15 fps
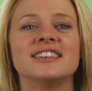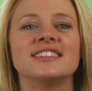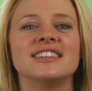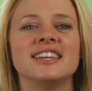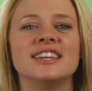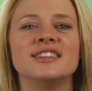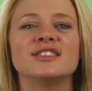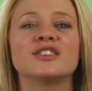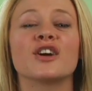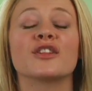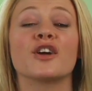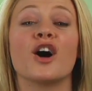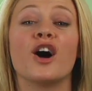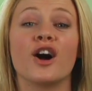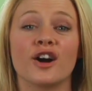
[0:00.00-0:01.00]
Scenes are
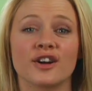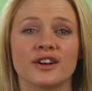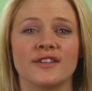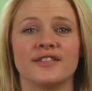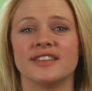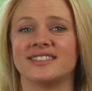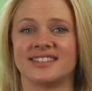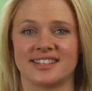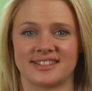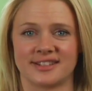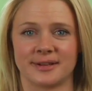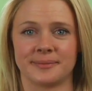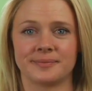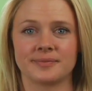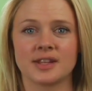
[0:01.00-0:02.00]
the heart of the
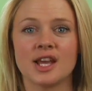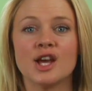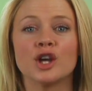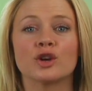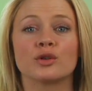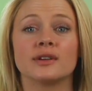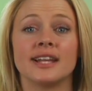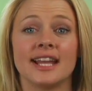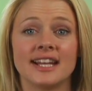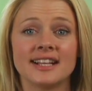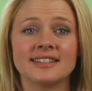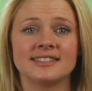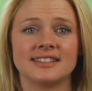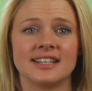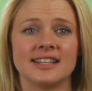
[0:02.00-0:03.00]
system.
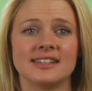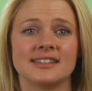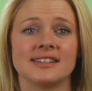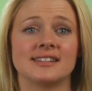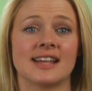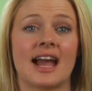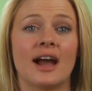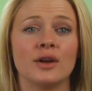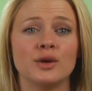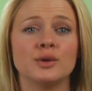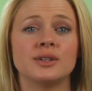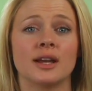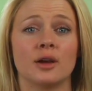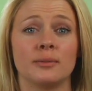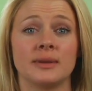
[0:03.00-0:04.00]
Creating scenes is how you
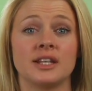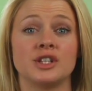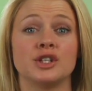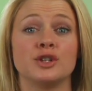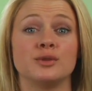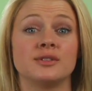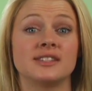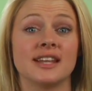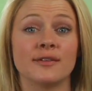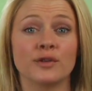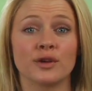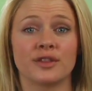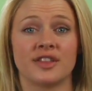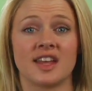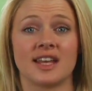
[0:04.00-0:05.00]
tell me to do
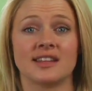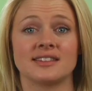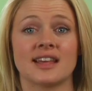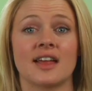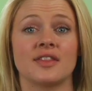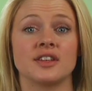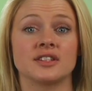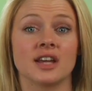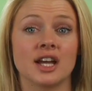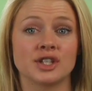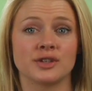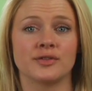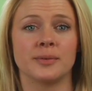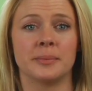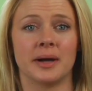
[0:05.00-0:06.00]
several things at the touch
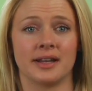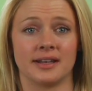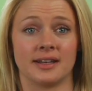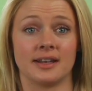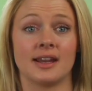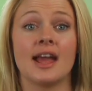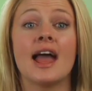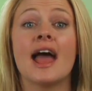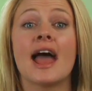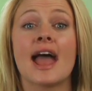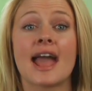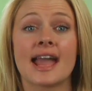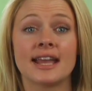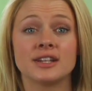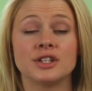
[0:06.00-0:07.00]
of a button,
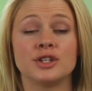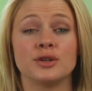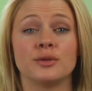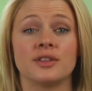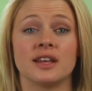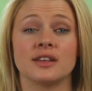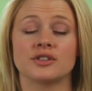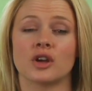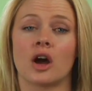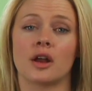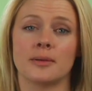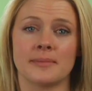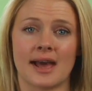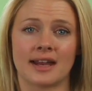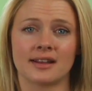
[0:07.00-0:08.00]
and to do things
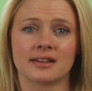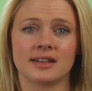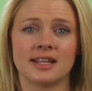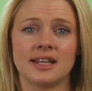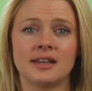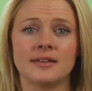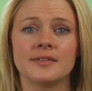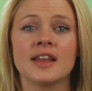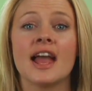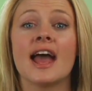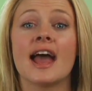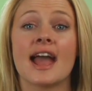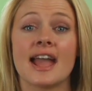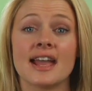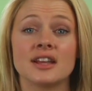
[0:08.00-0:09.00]
automatically,
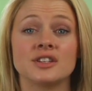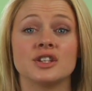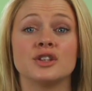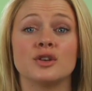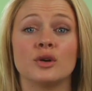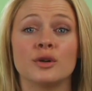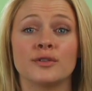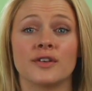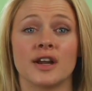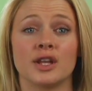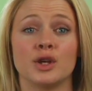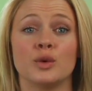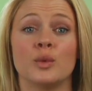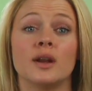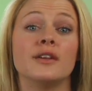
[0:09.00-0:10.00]
and to notify
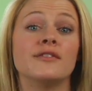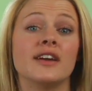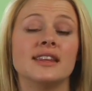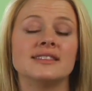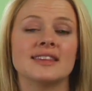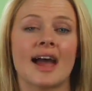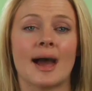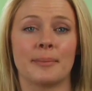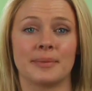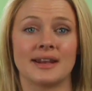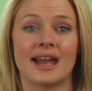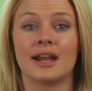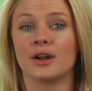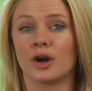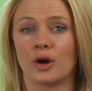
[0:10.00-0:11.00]
you when events happen
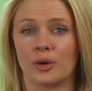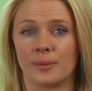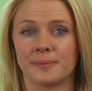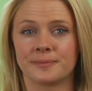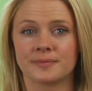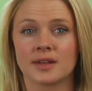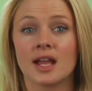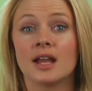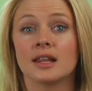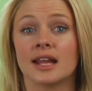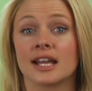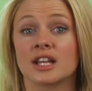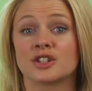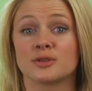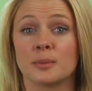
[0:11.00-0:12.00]
at home,
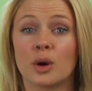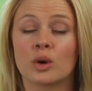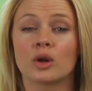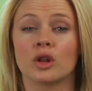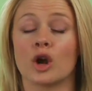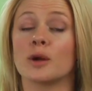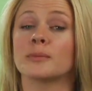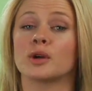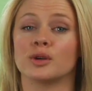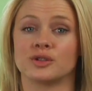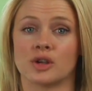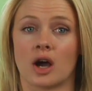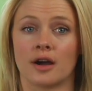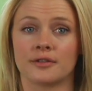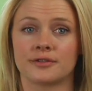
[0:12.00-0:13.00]
like a smoke alarm
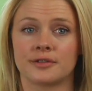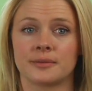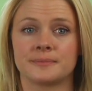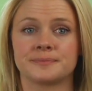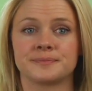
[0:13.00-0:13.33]
goes off.